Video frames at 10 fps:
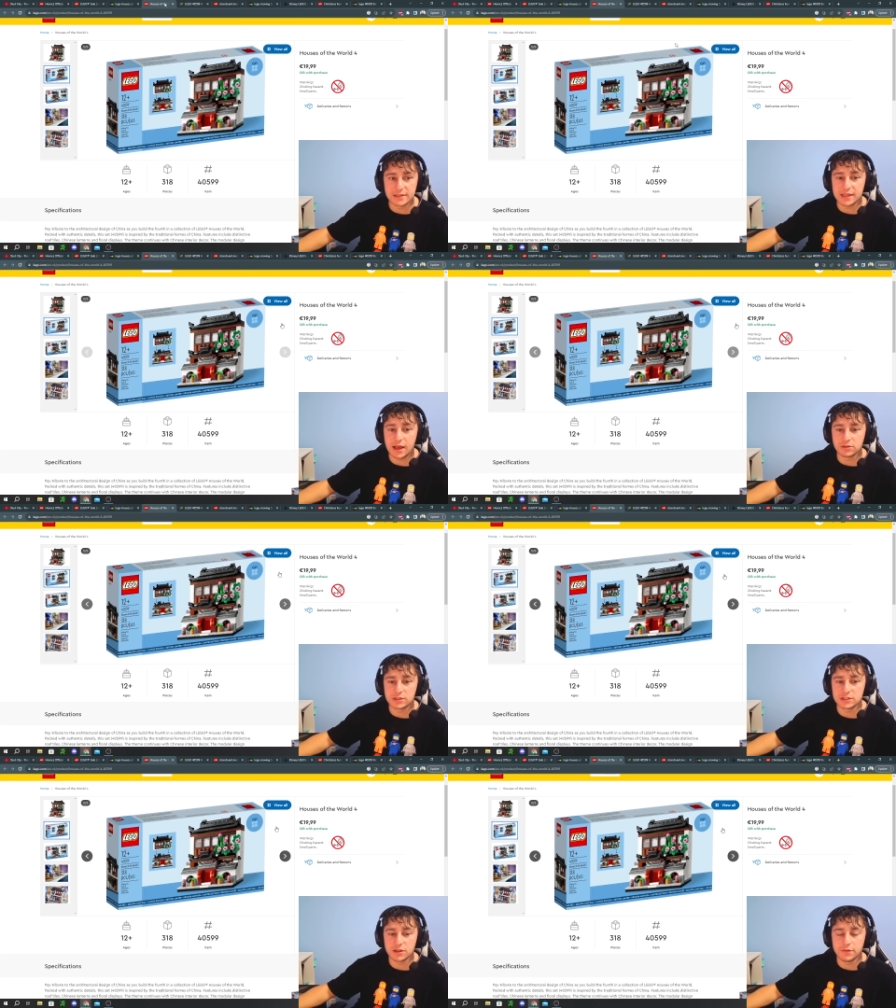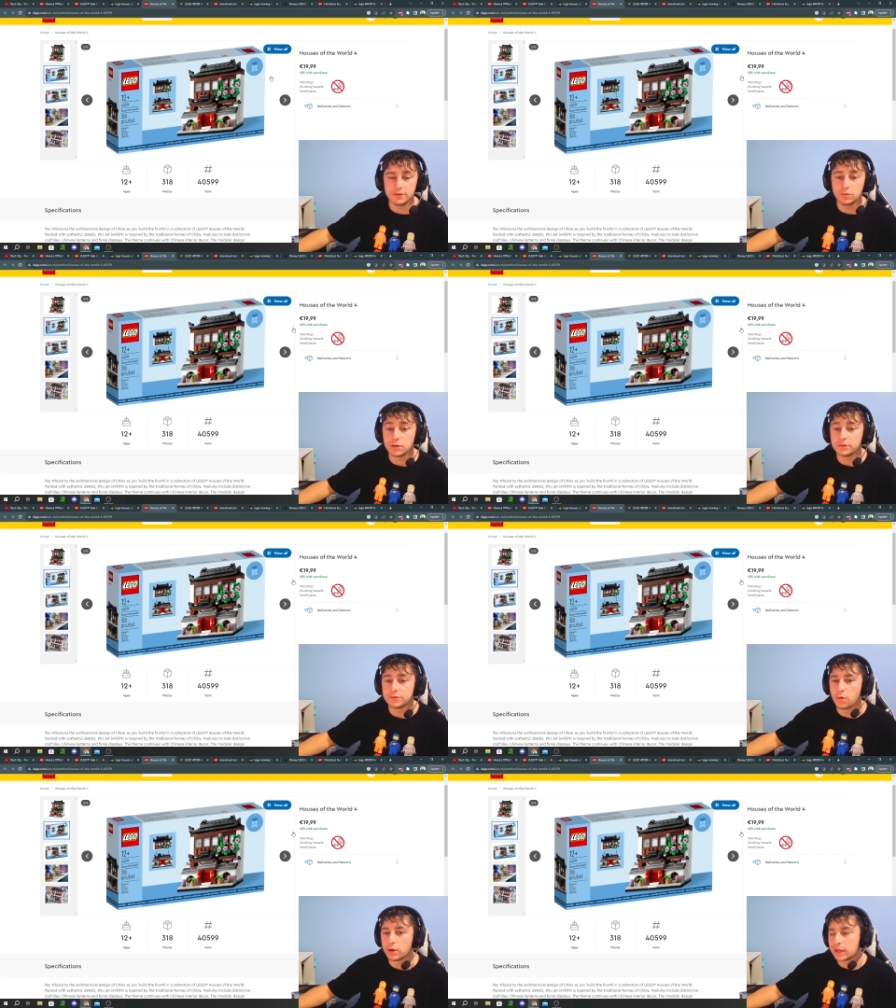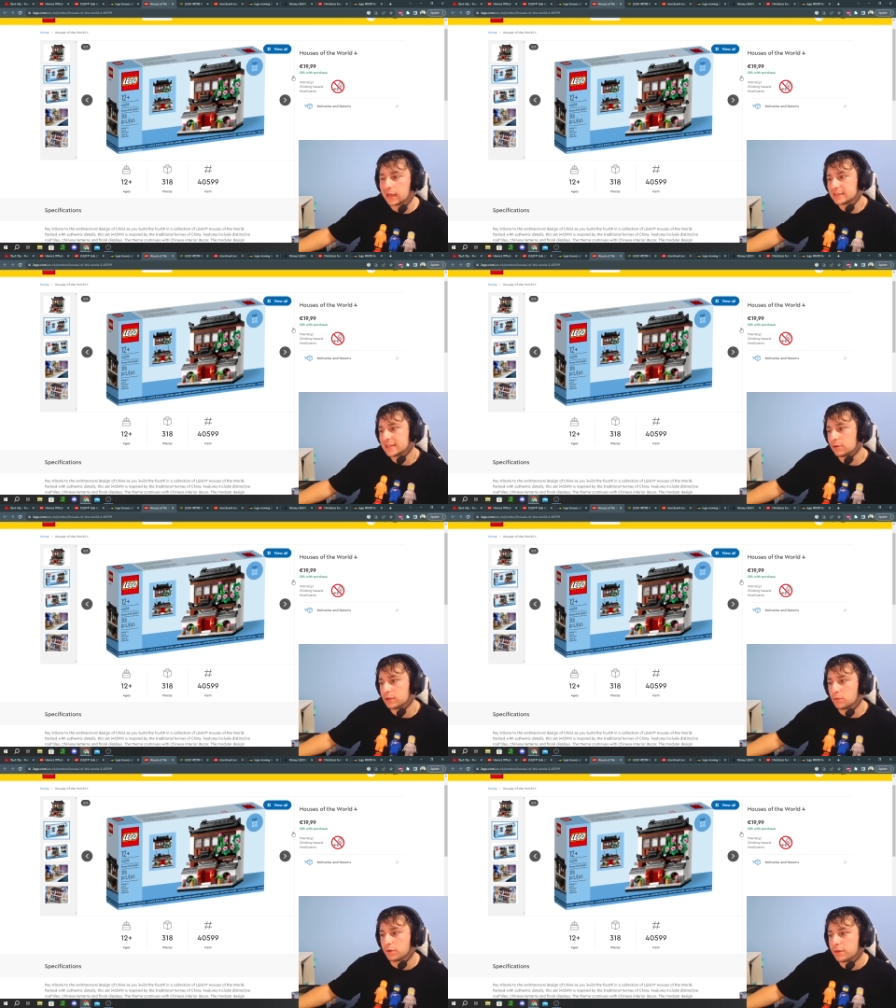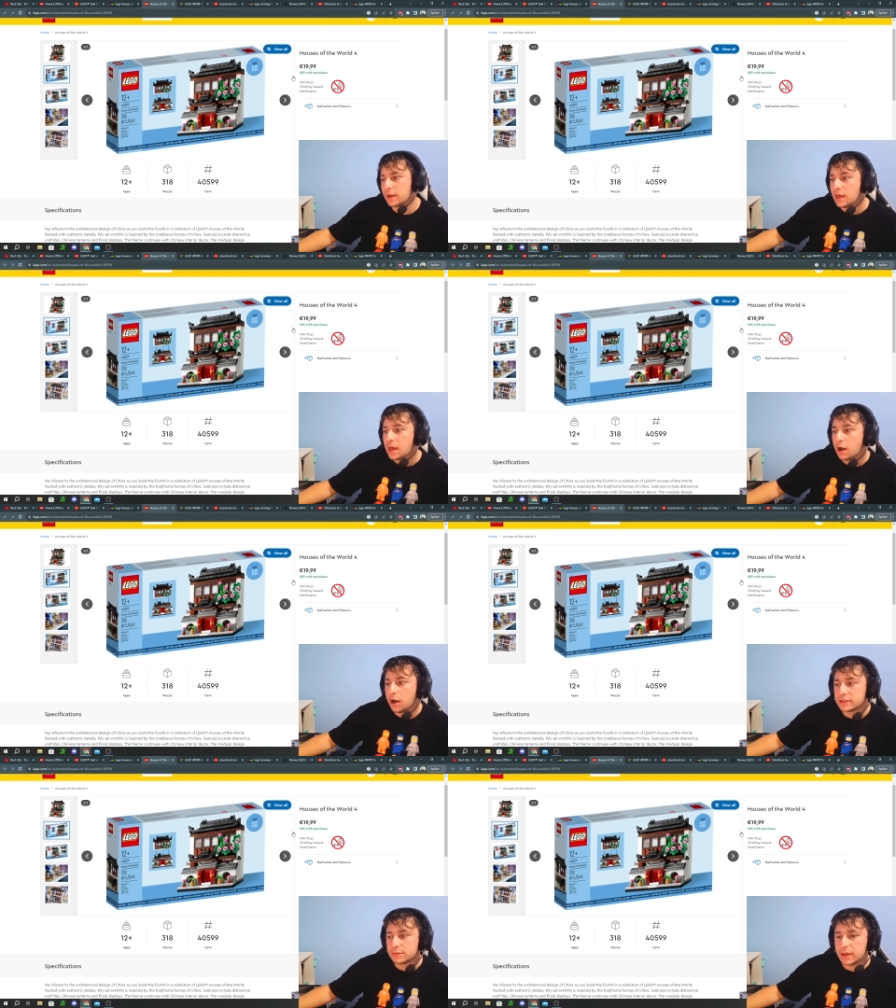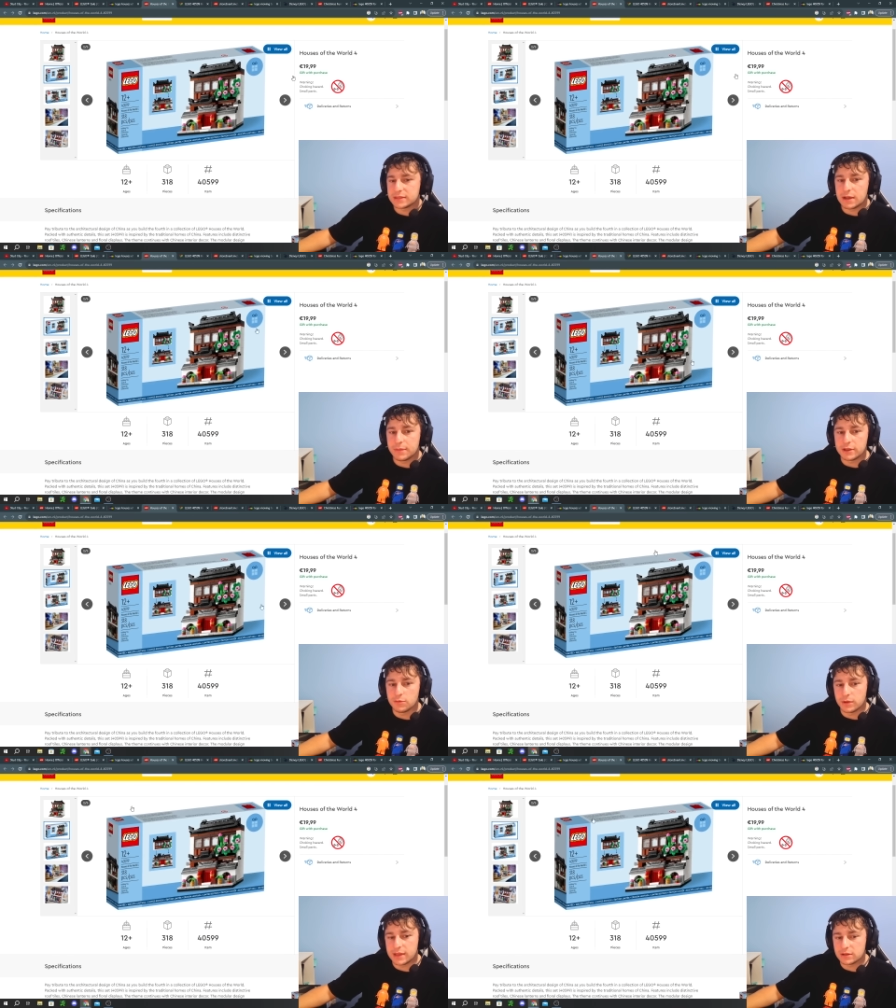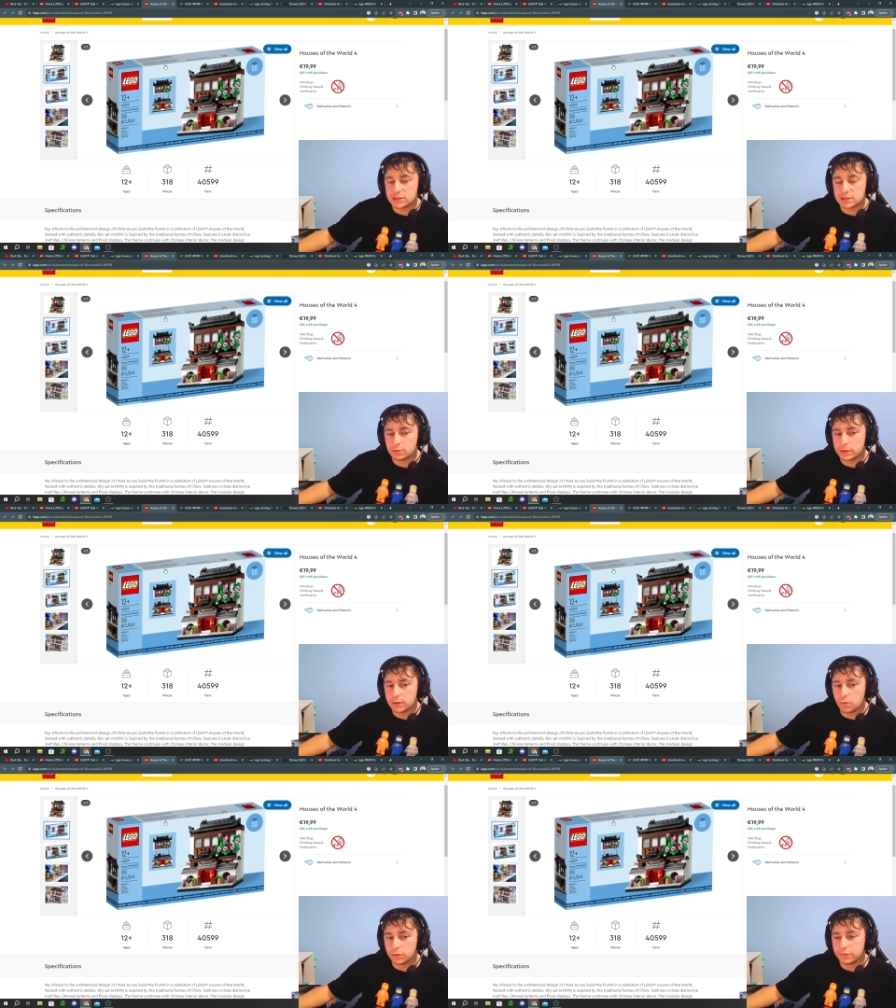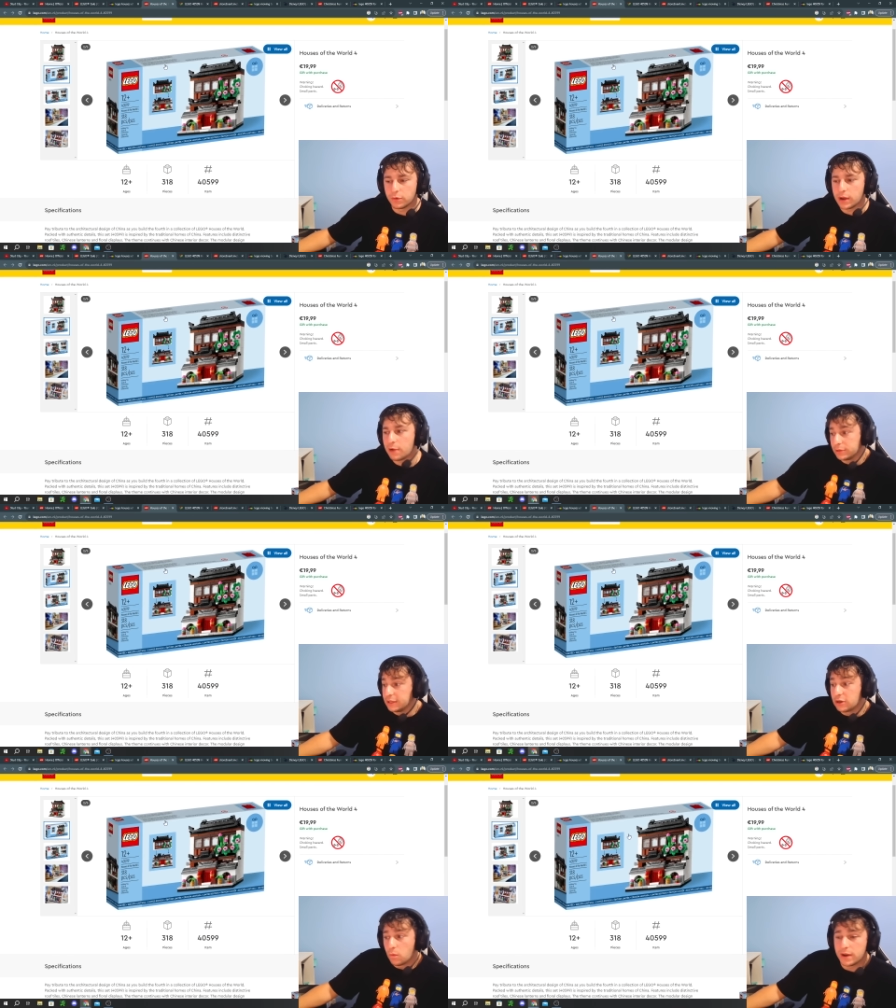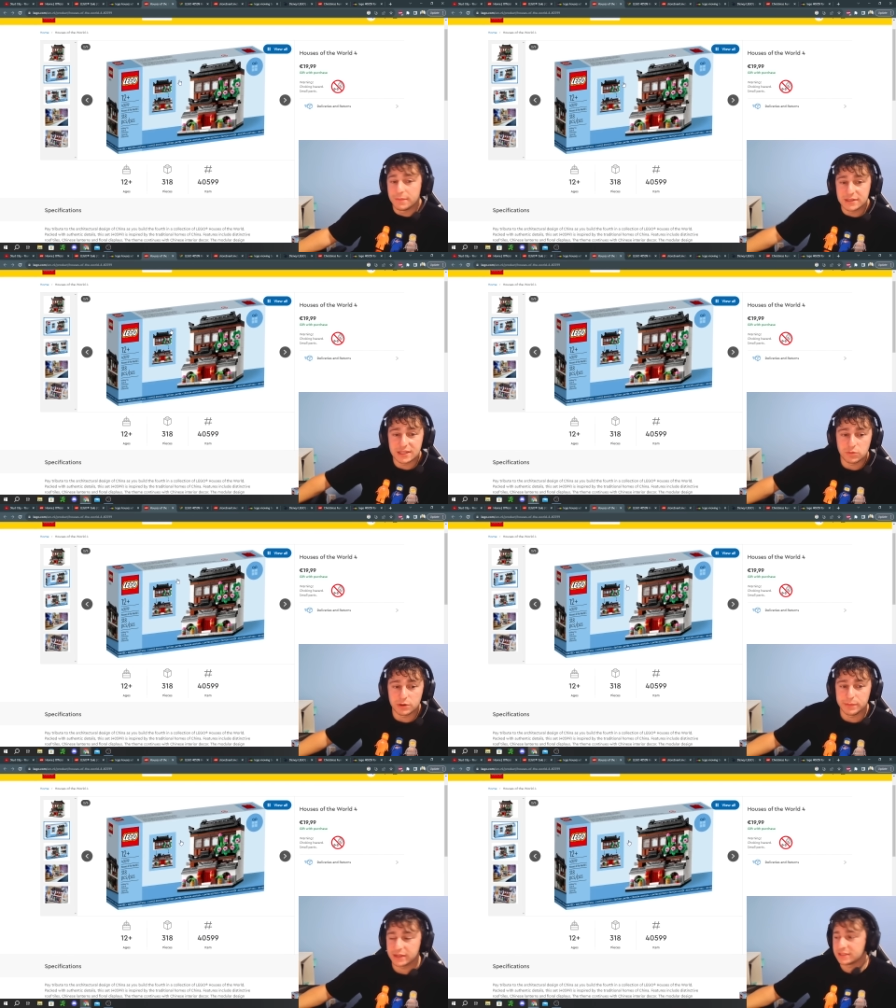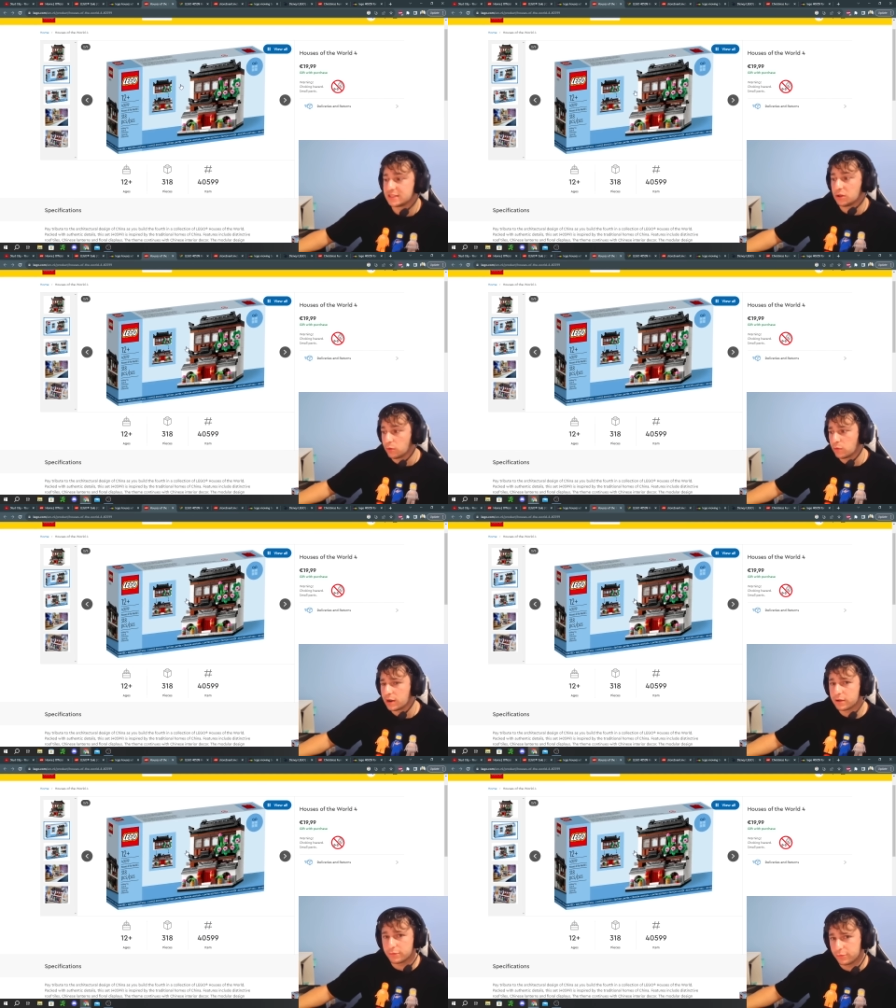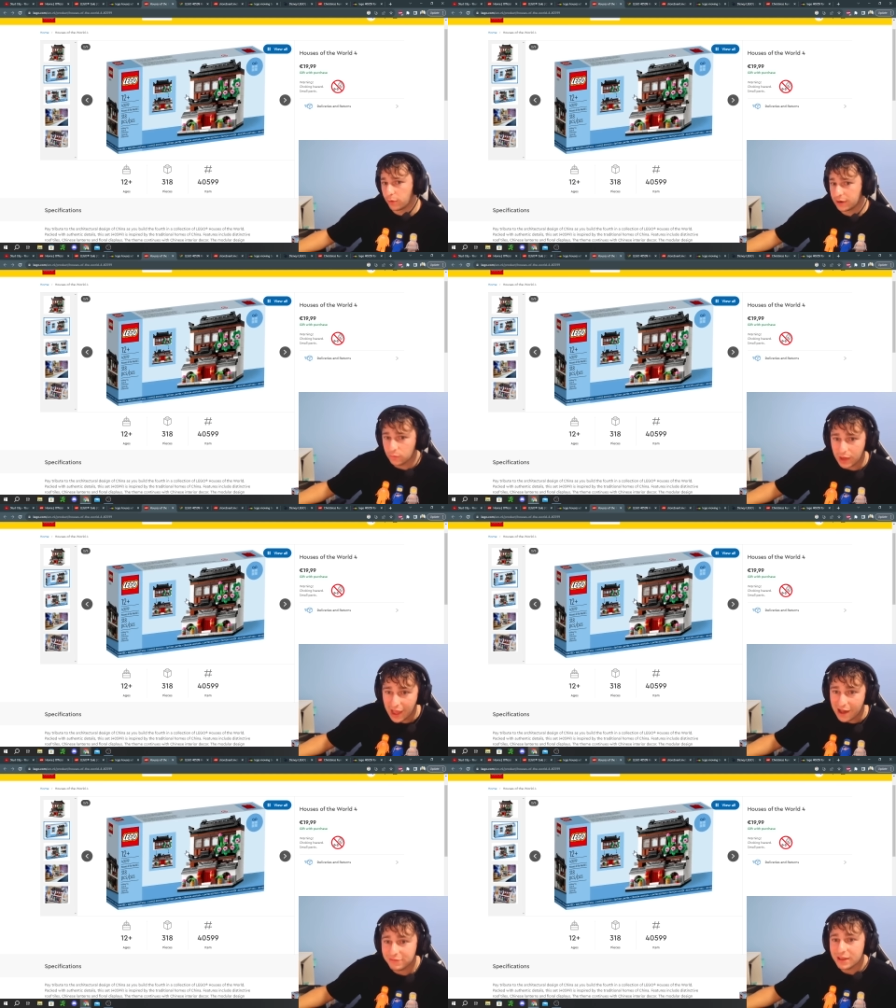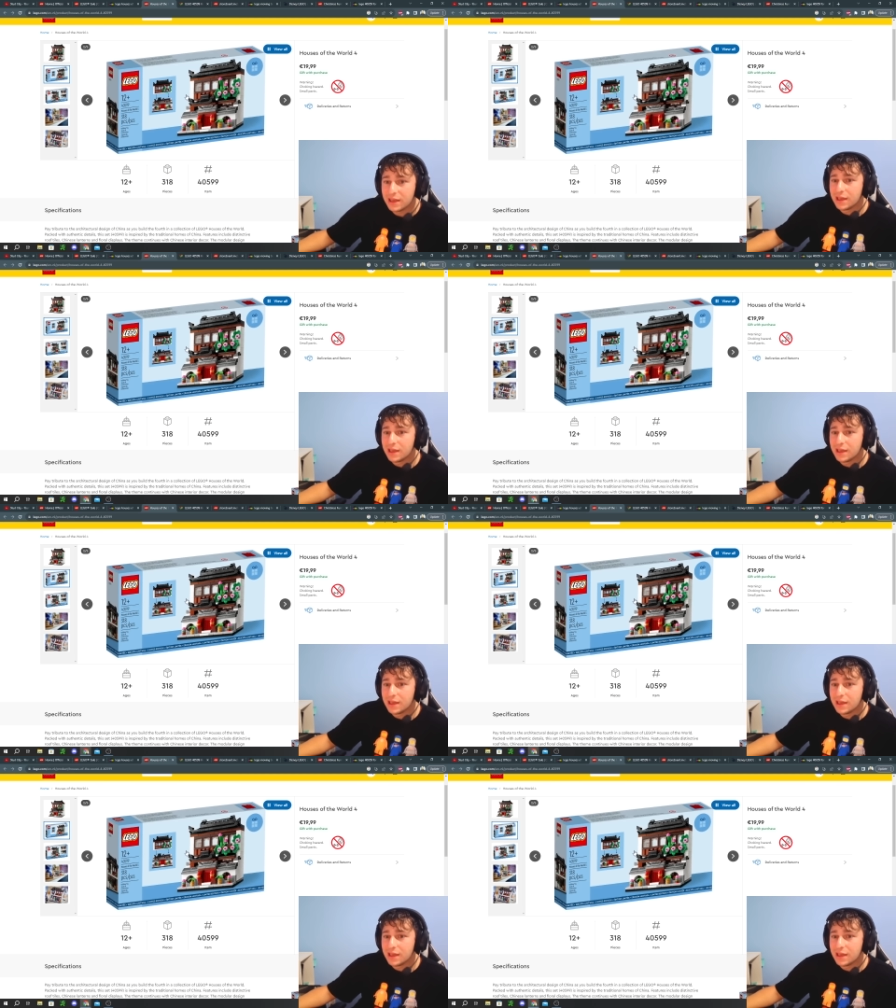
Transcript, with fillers: the Houses of the World four. And is that really worth it? Uh, it depends how bad you want the Houses of the World four. I really don't want to miss this one because it's the only one out of the four I don't have.